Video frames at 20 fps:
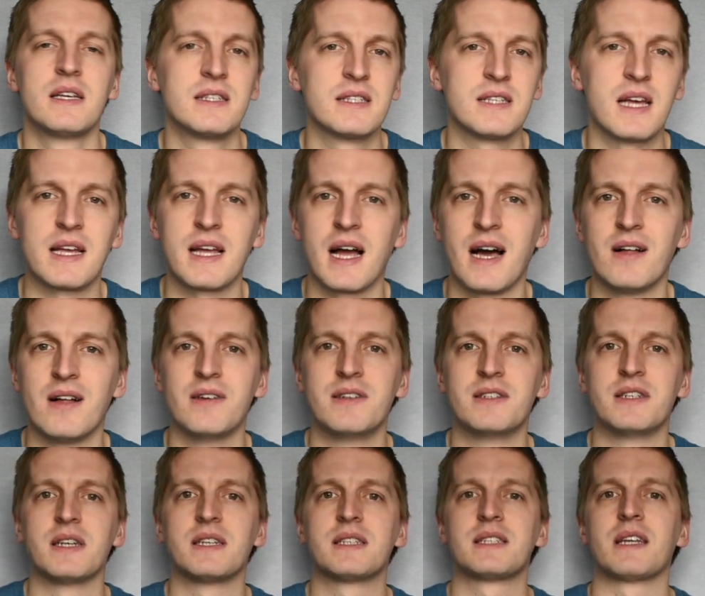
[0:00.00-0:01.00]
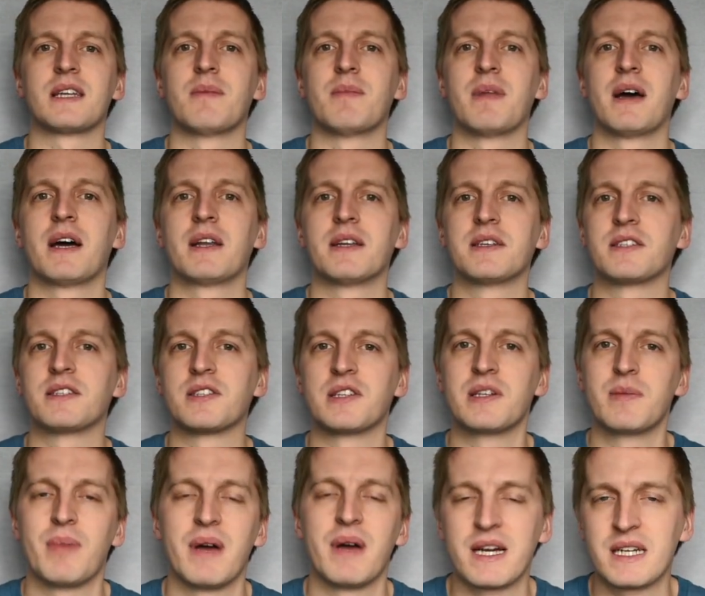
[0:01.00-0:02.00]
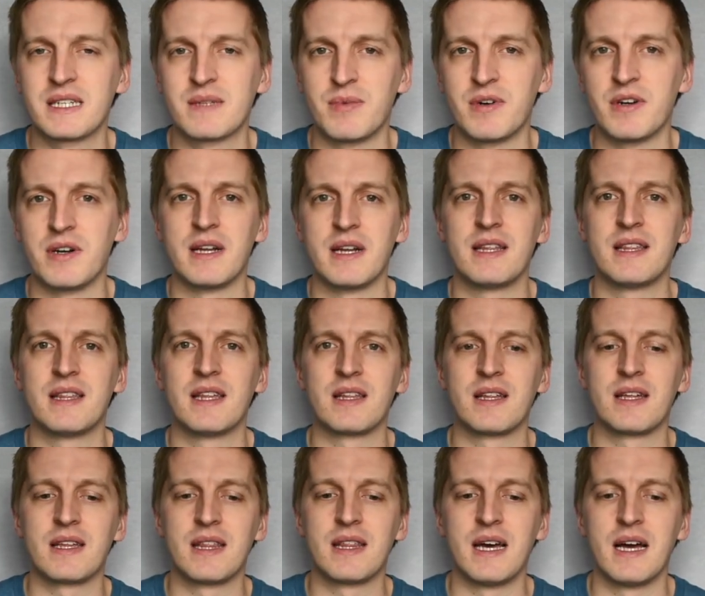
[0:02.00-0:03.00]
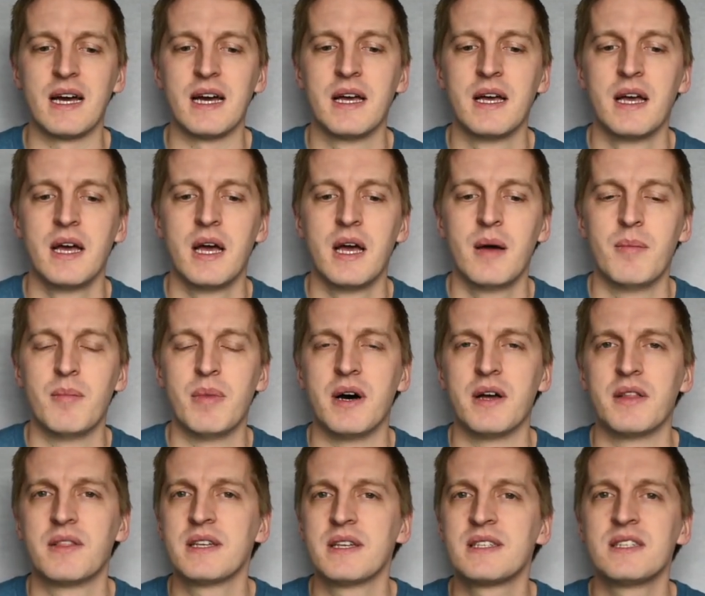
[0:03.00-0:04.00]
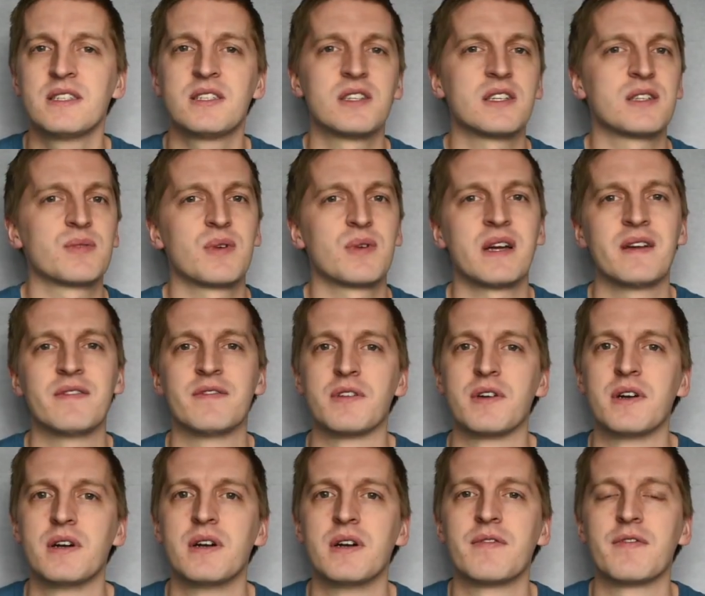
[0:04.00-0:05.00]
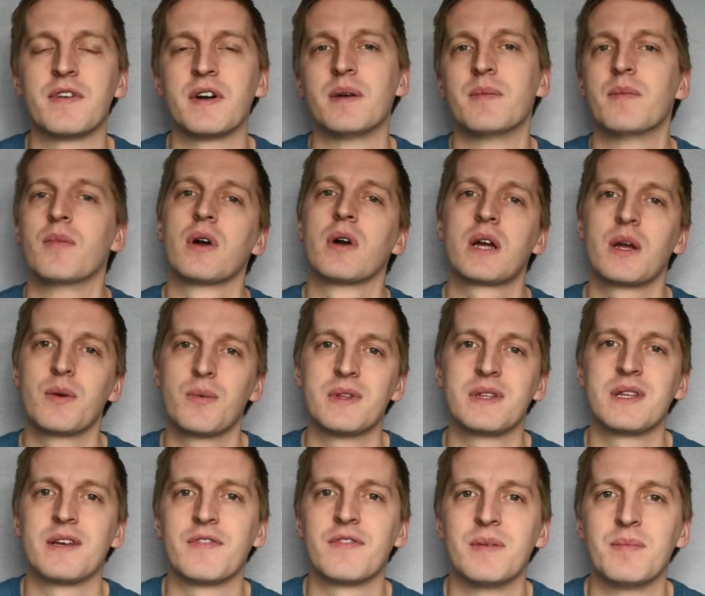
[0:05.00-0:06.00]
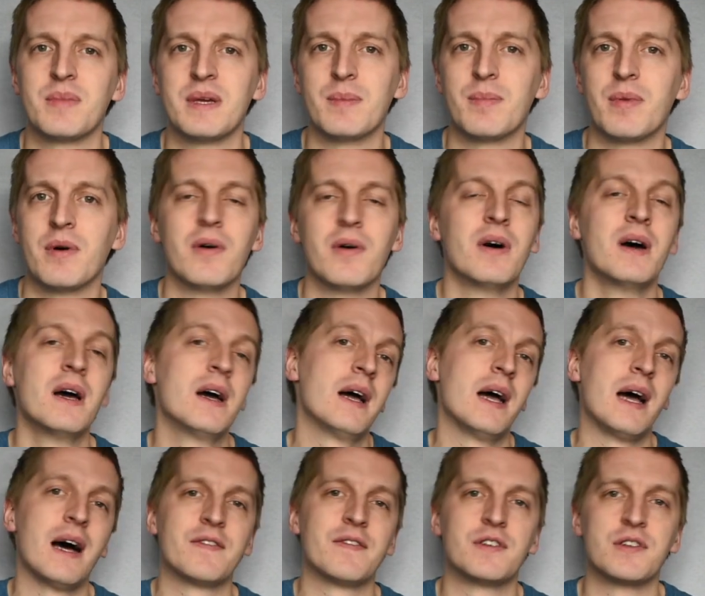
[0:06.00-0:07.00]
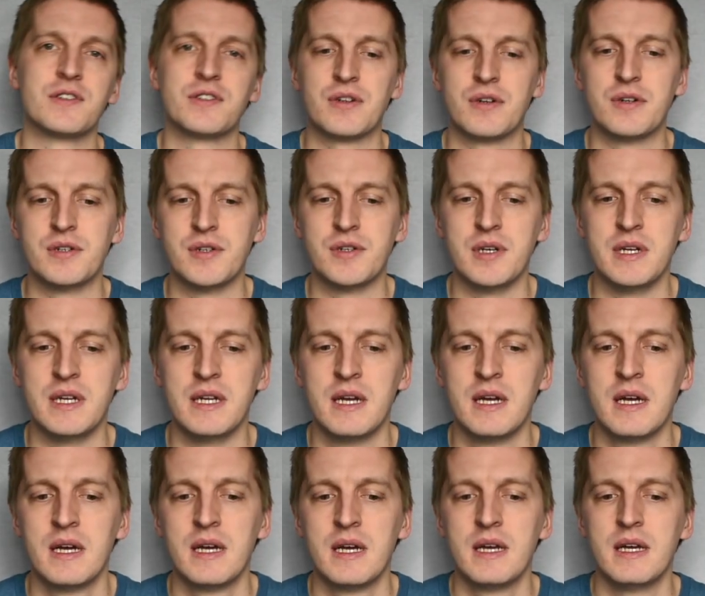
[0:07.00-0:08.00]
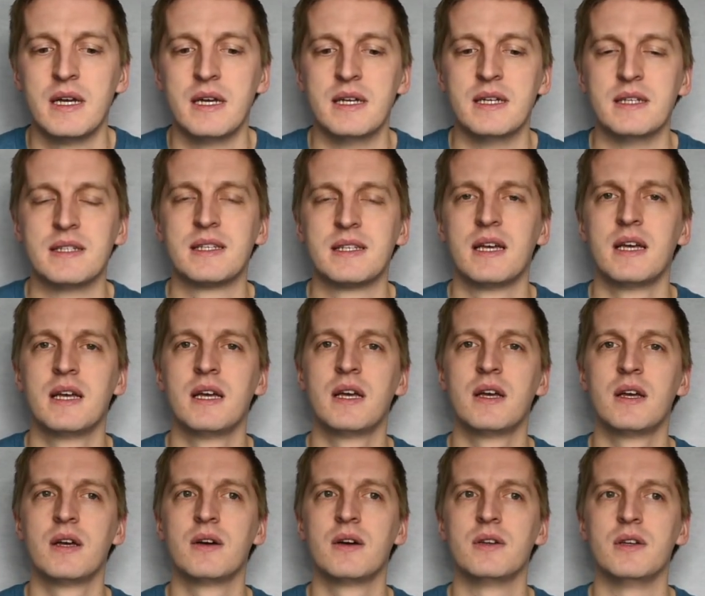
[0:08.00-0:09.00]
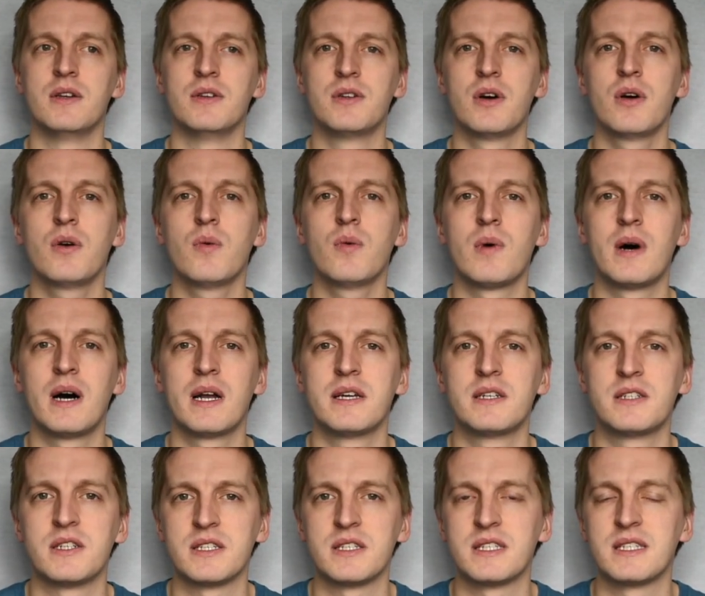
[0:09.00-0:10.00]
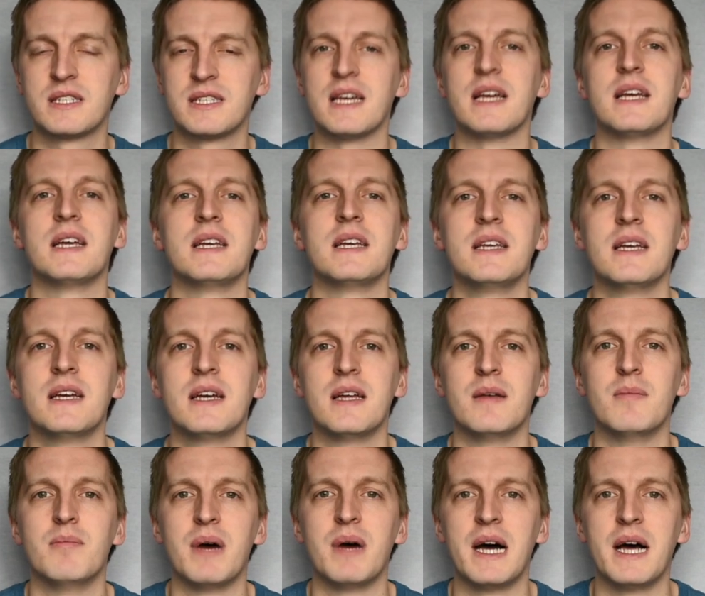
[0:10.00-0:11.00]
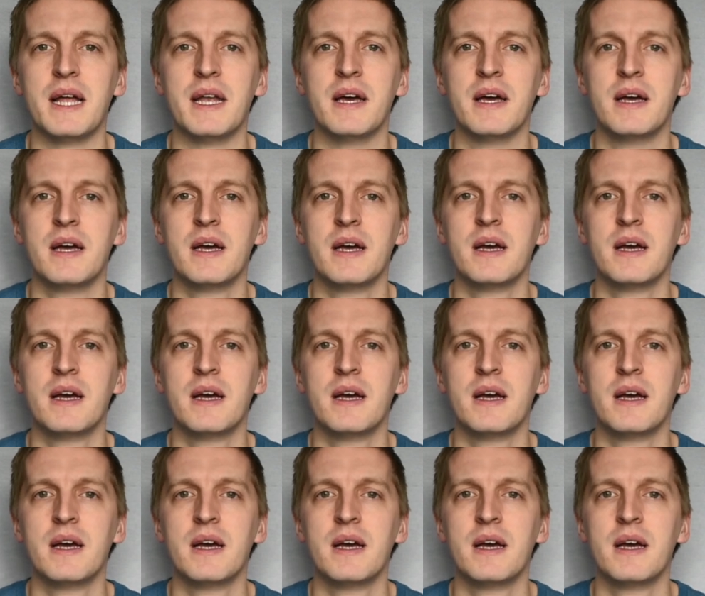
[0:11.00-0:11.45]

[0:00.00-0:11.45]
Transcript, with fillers: psychologist, I'm not a sleep expert, anything like that. But this is just what I've learned from working with different people after surgery is you don't want to just stay in bed